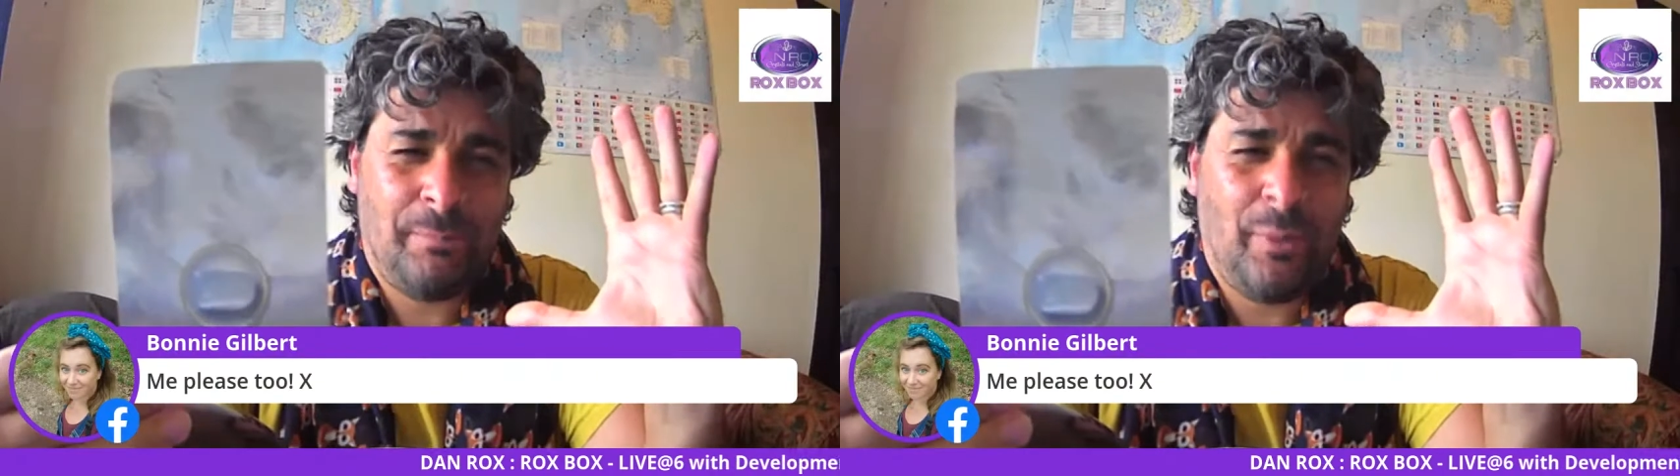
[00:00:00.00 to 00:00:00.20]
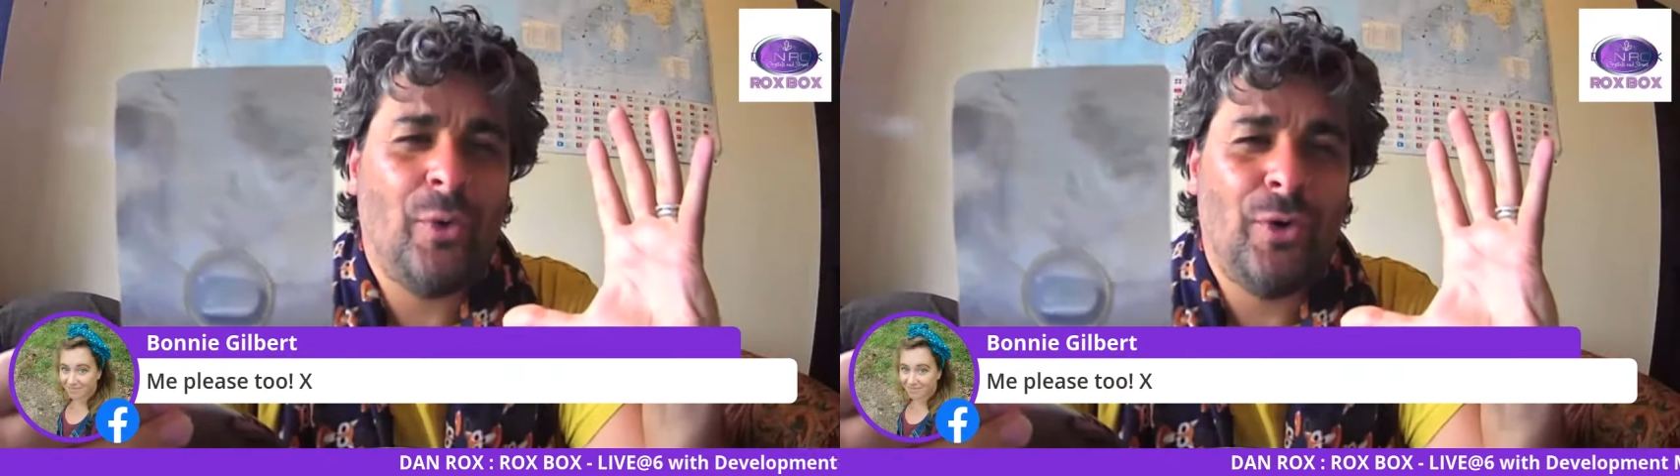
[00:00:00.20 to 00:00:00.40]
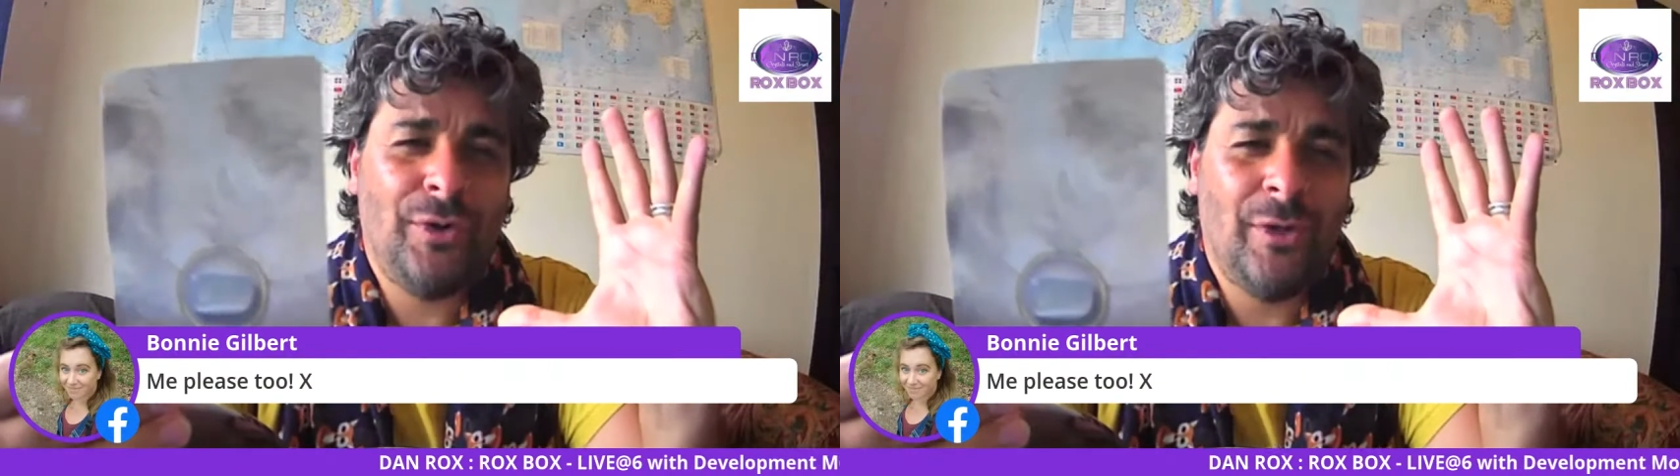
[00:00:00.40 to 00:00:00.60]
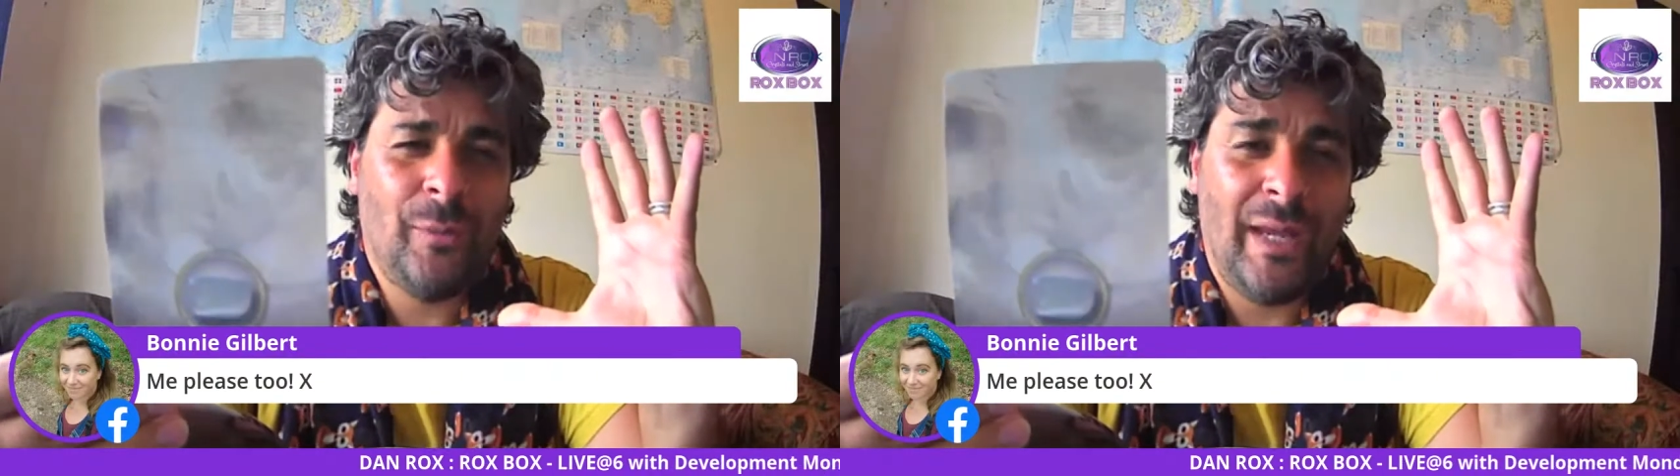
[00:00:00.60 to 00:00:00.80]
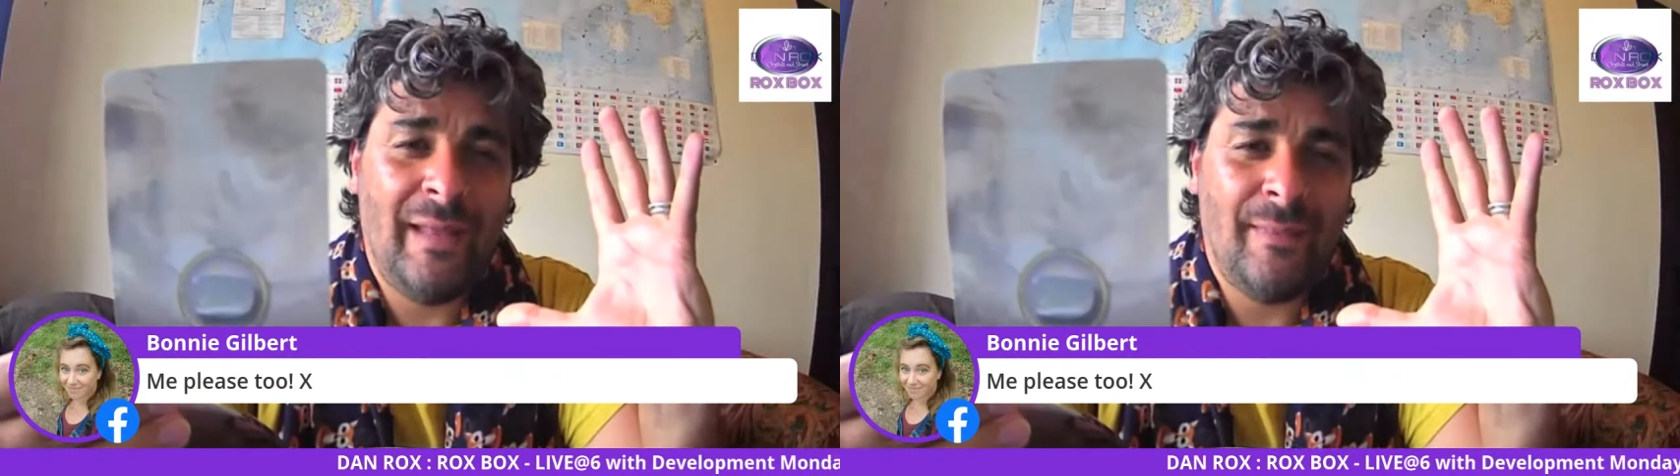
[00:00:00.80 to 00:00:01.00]
support
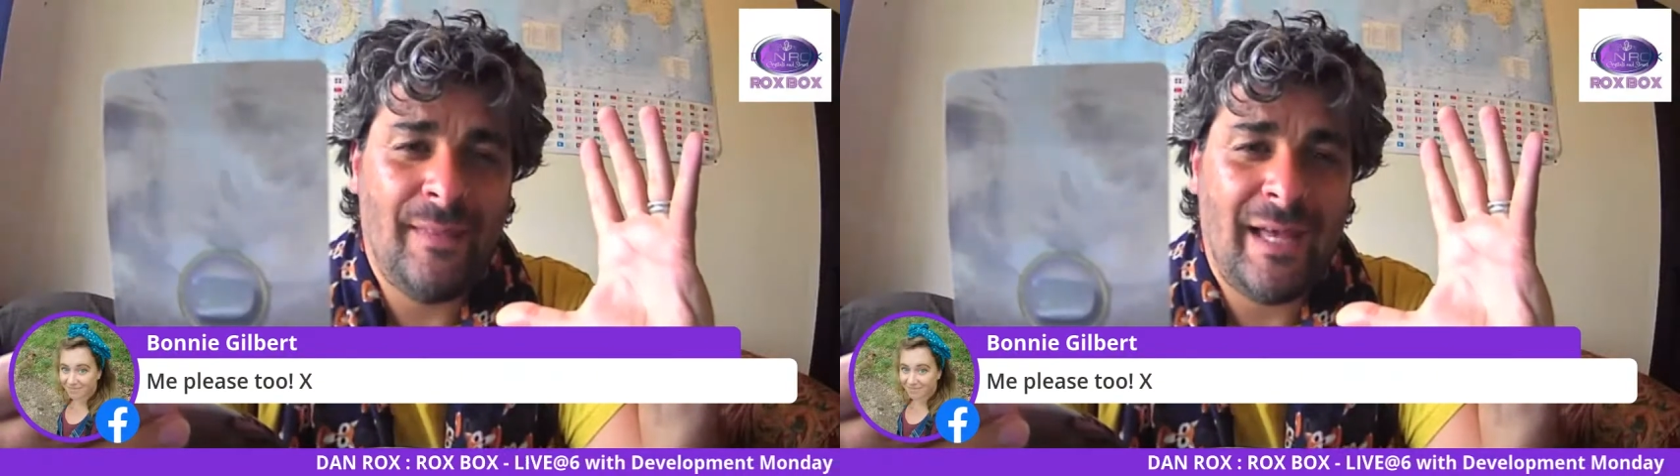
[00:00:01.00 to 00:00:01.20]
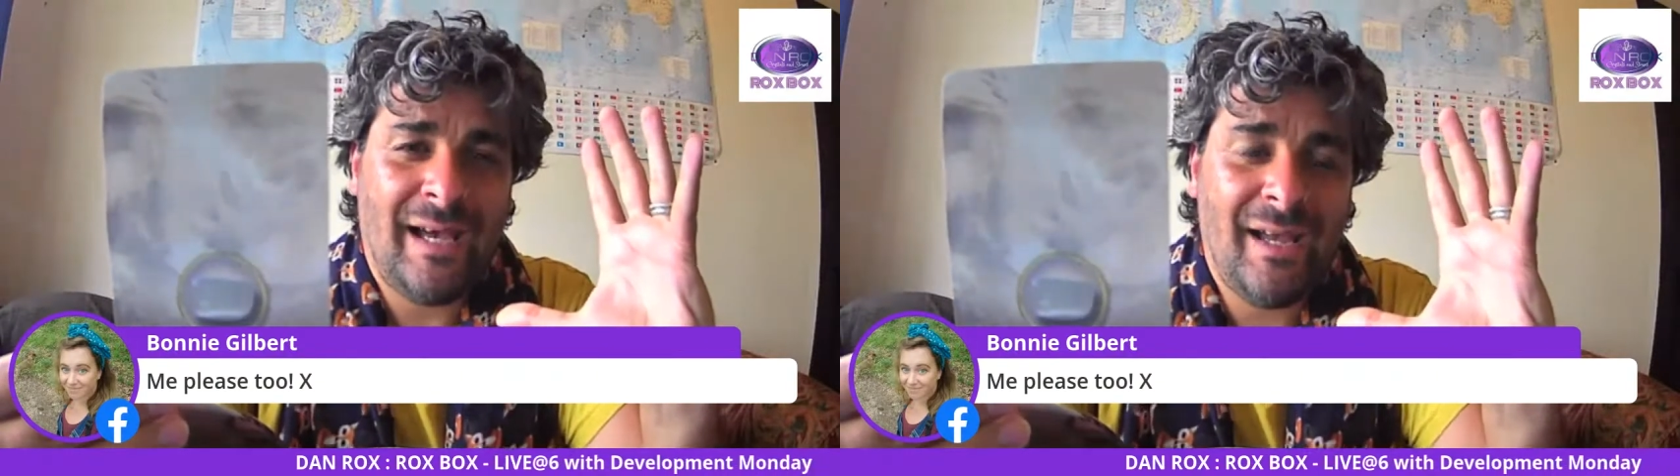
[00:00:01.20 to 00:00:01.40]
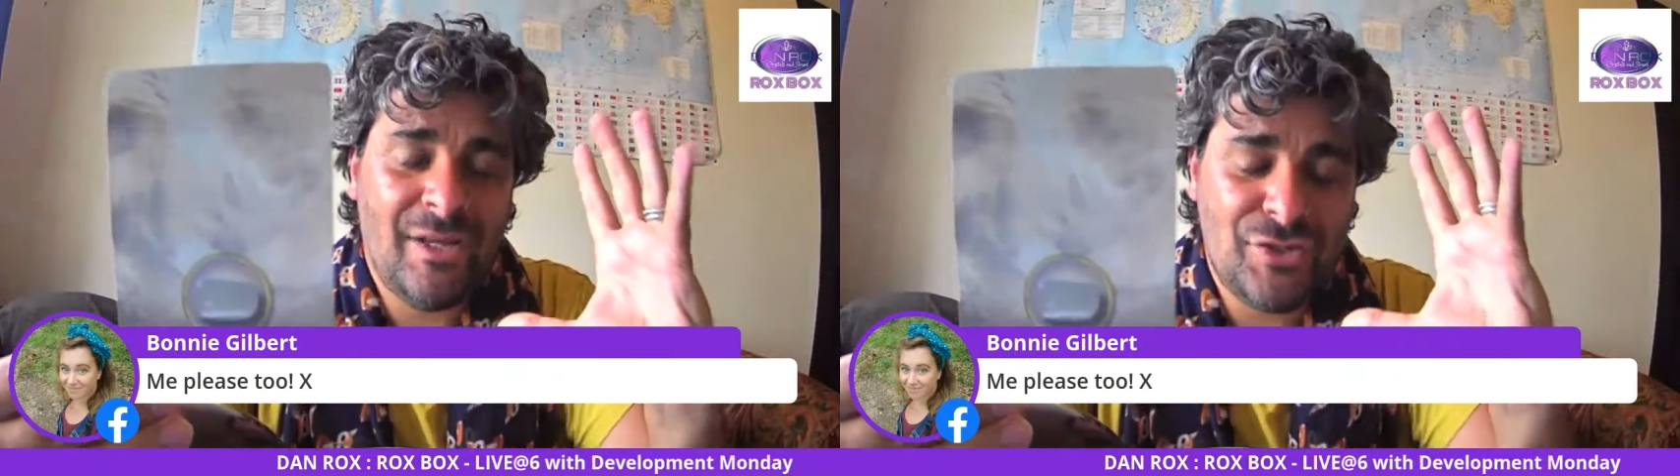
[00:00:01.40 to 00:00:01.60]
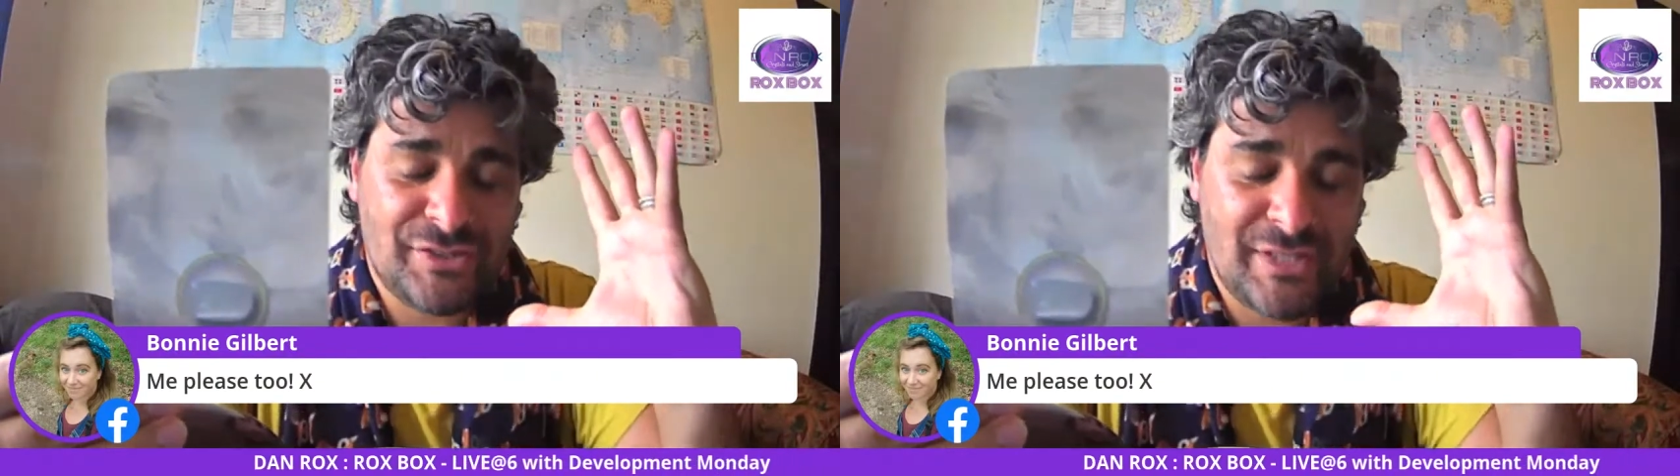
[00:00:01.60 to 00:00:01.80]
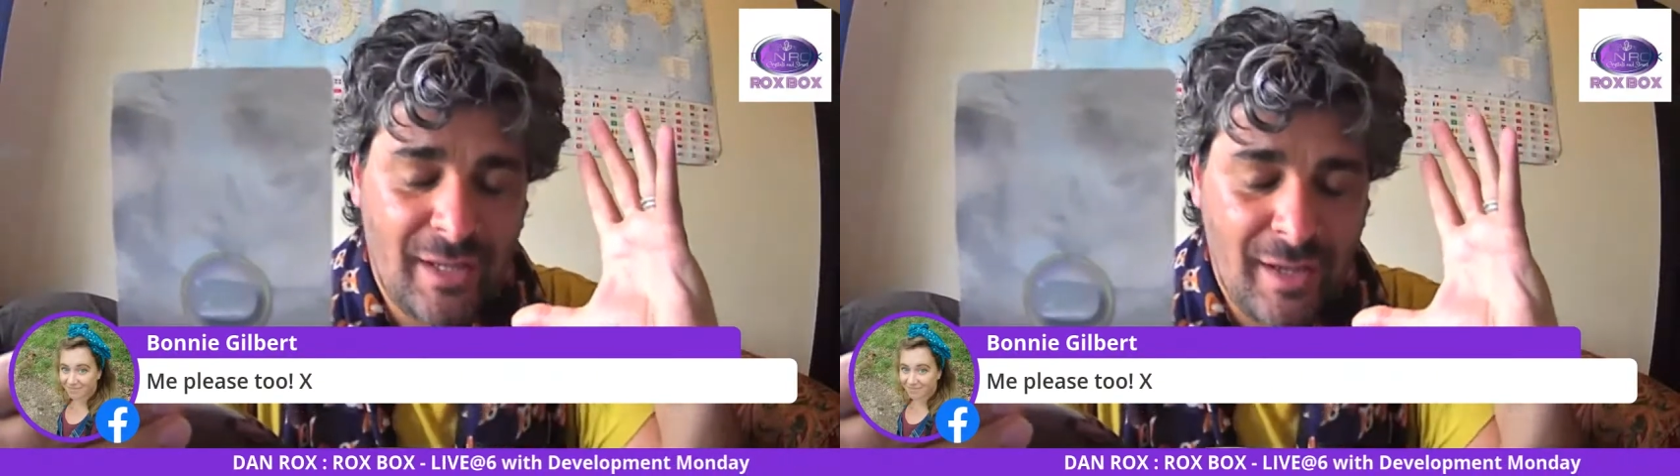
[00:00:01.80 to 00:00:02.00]
you in that, and
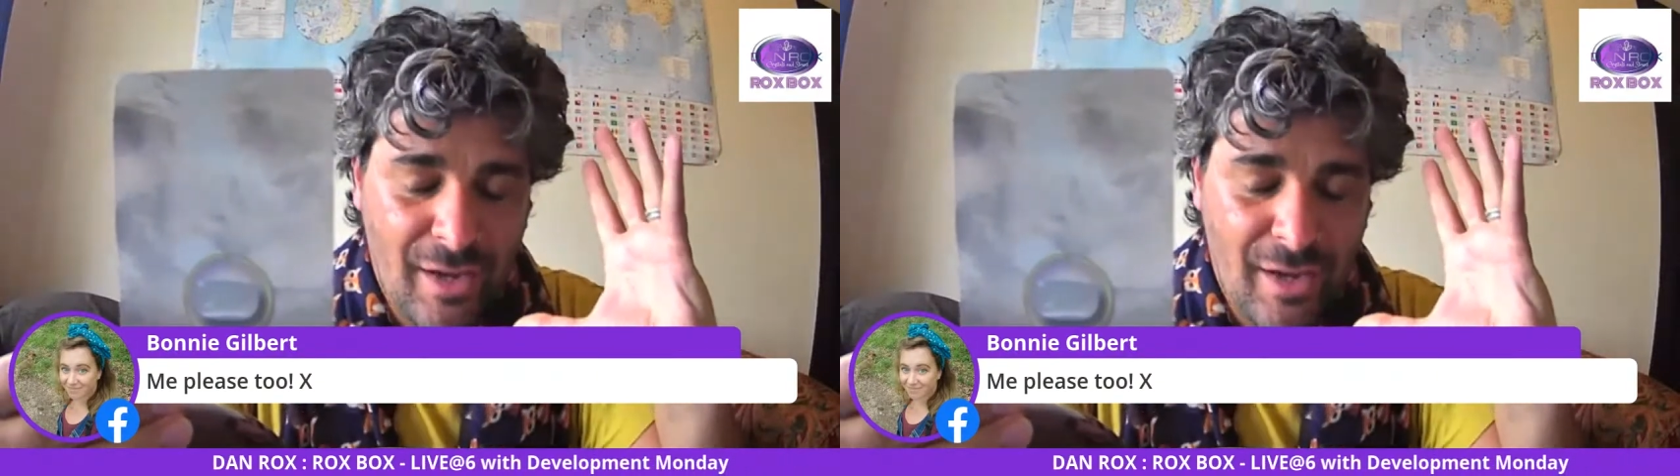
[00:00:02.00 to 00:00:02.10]
just,